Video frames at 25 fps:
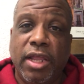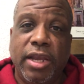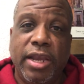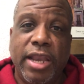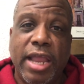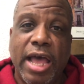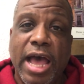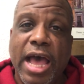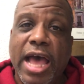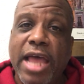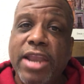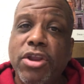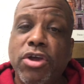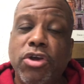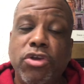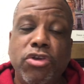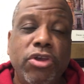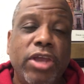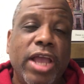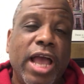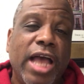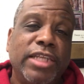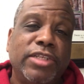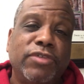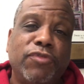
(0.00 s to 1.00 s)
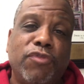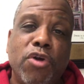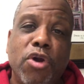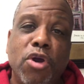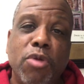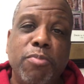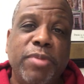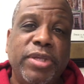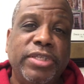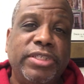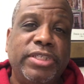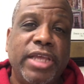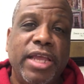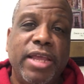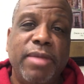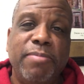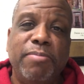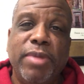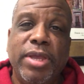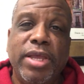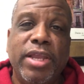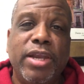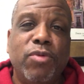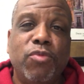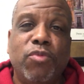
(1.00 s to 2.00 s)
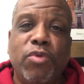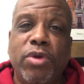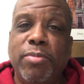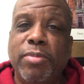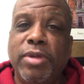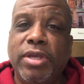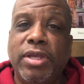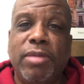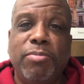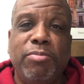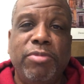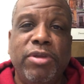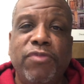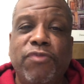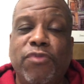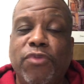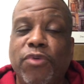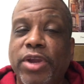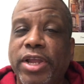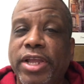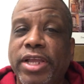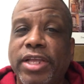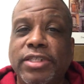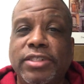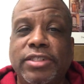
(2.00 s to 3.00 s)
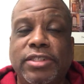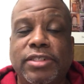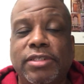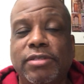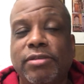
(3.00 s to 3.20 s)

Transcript: Now I know you guys have heard me say men and women can be friends,